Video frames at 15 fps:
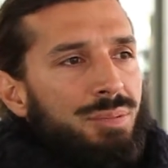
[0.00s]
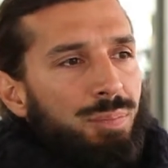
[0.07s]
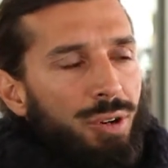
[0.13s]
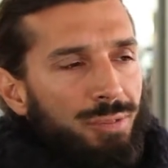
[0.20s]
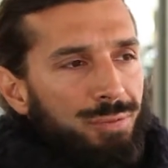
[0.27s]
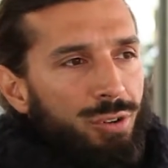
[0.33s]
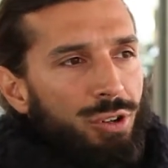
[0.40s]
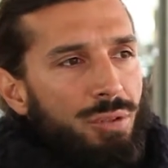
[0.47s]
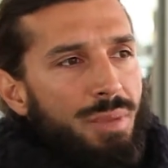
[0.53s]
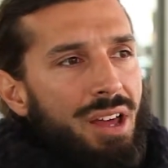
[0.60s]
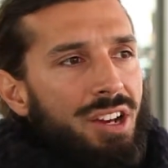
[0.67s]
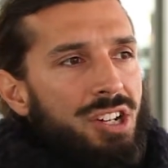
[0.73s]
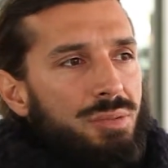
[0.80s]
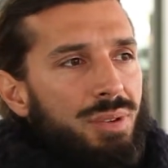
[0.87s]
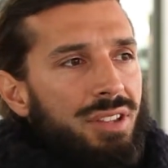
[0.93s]
portfolio
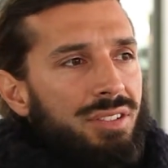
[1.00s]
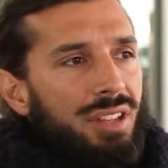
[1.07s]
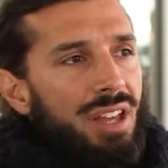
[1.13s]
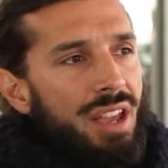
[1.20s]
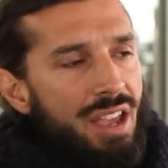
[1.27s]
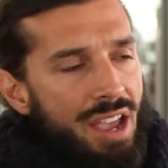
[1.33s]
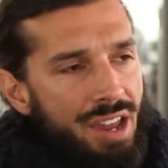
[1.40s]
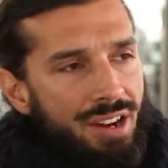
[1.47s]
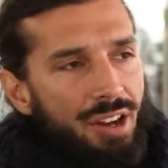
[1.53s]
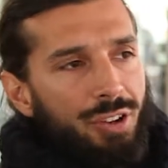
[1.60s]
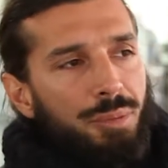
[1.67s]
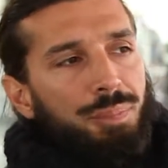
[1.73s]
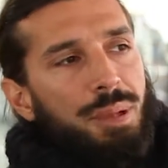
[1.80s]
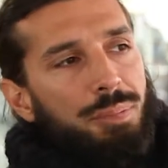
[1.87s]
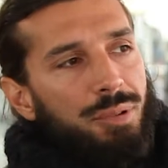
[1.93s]
management, and
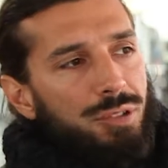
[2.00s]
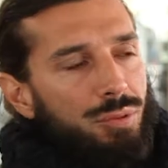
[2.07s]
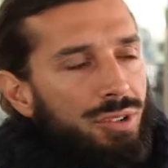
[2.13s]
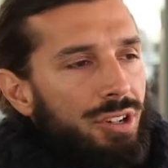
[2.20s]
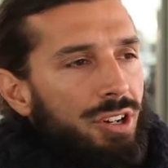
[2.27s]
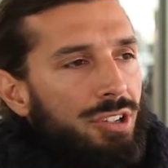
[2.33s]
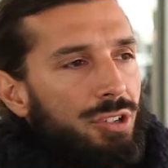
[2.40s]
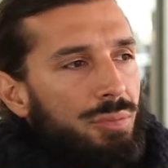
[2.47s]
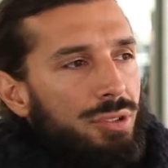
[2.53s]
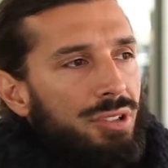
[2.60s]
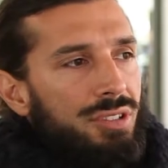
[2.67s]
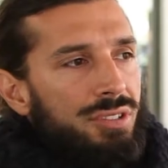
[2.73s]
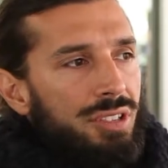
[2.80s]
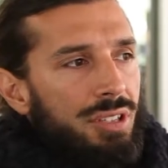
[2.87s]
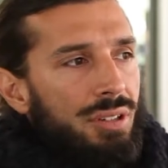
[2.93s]
other people within our
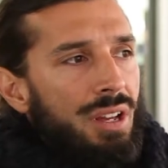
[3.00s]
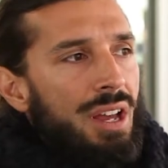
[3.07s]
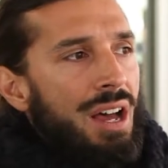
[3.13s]
community.